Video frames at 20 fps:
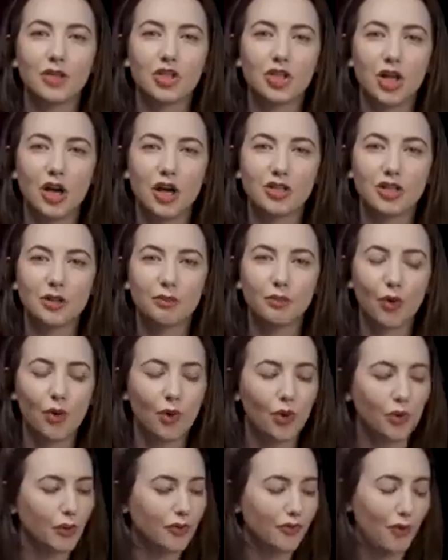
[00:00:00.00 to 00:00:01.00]
with the charging
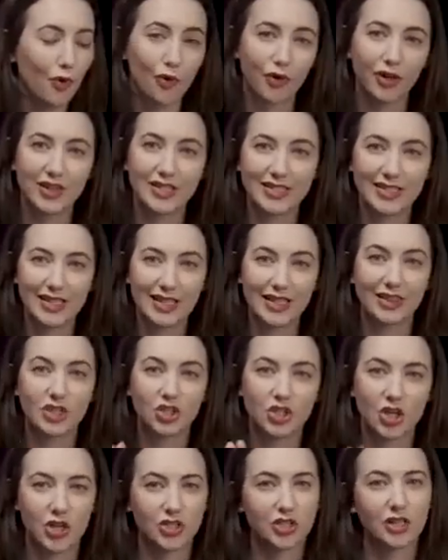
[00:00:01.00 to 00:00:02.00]
port. We've already seen
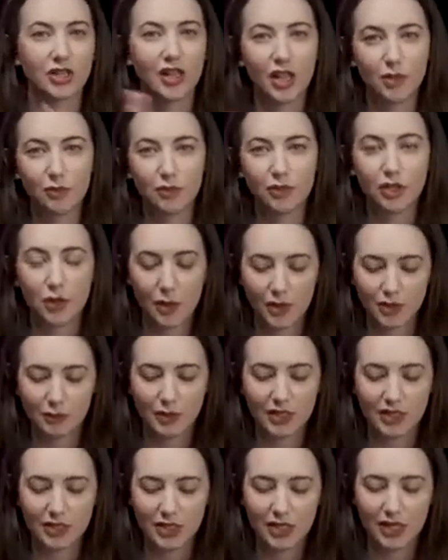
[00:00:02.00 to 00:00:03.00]
the charging cable,
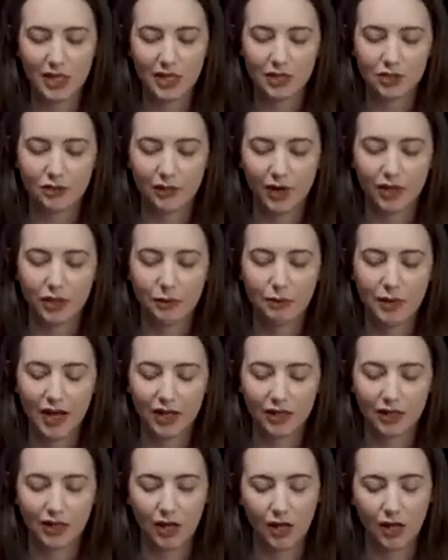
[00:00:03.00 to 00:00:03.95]
USB-C, it's right at the back